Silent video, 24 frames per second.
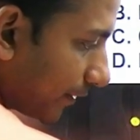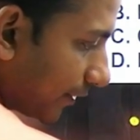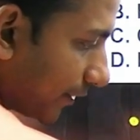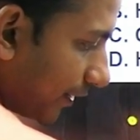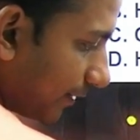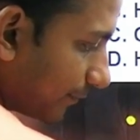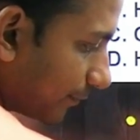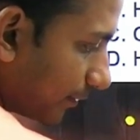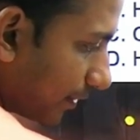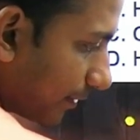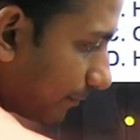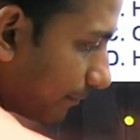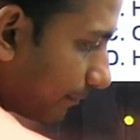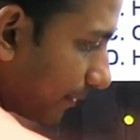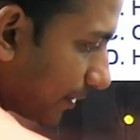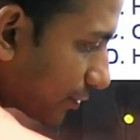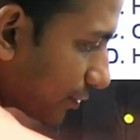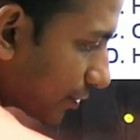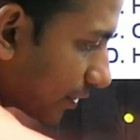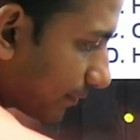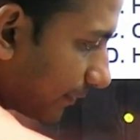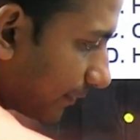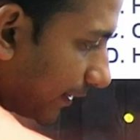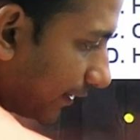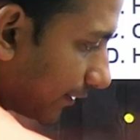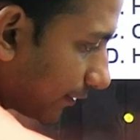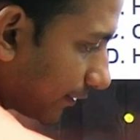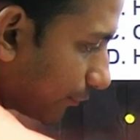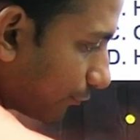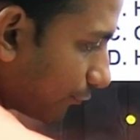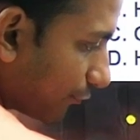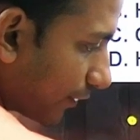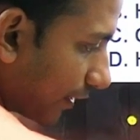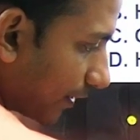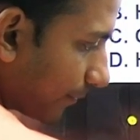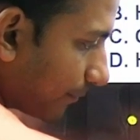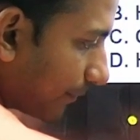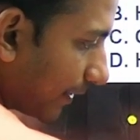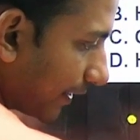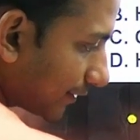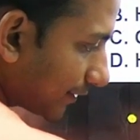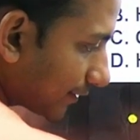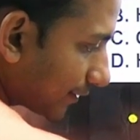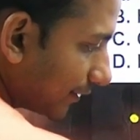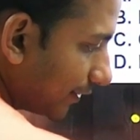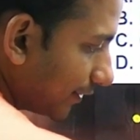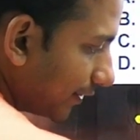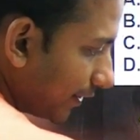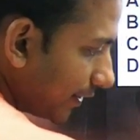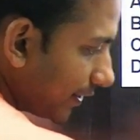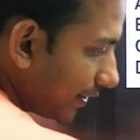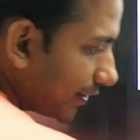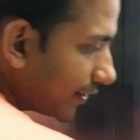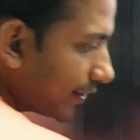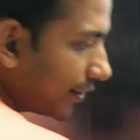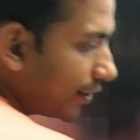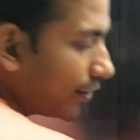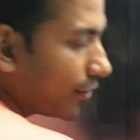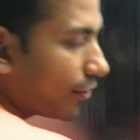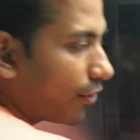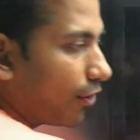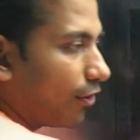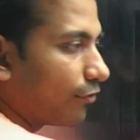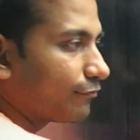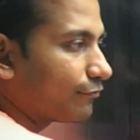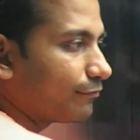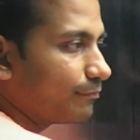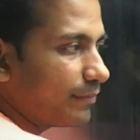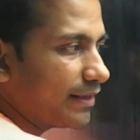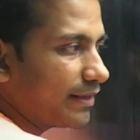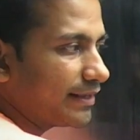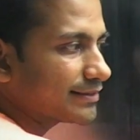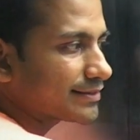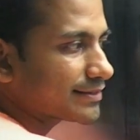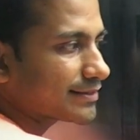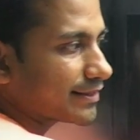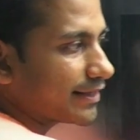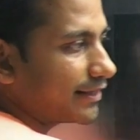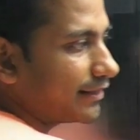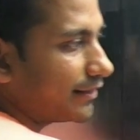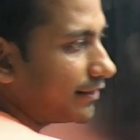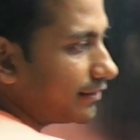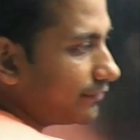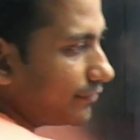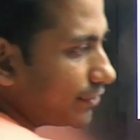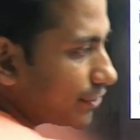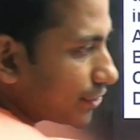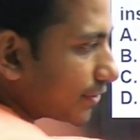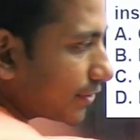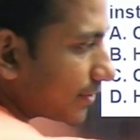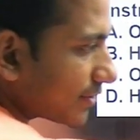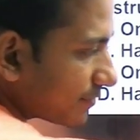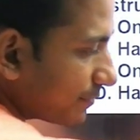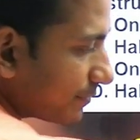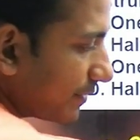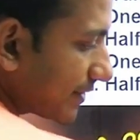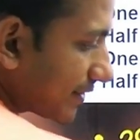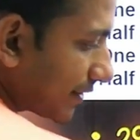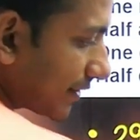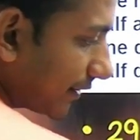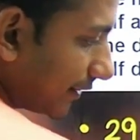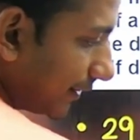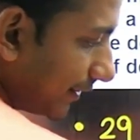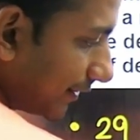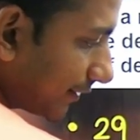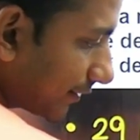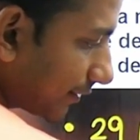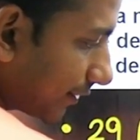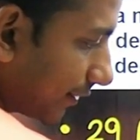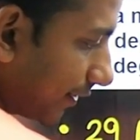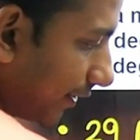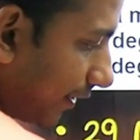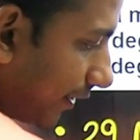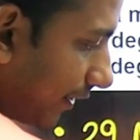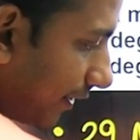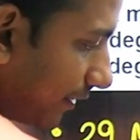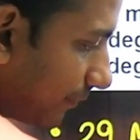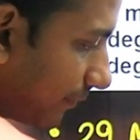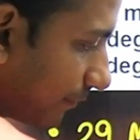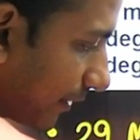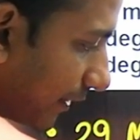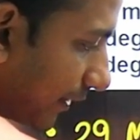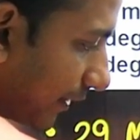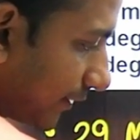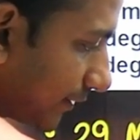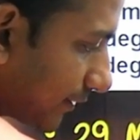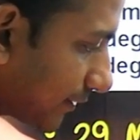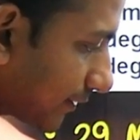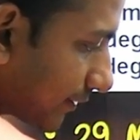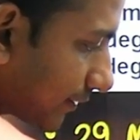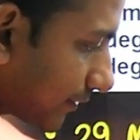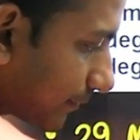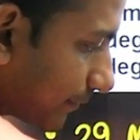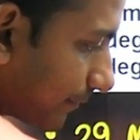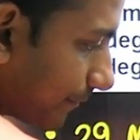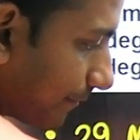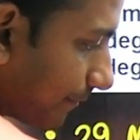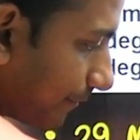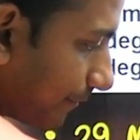Keep the measurement. 1 by 30 of main scale division is basically 30 minutes.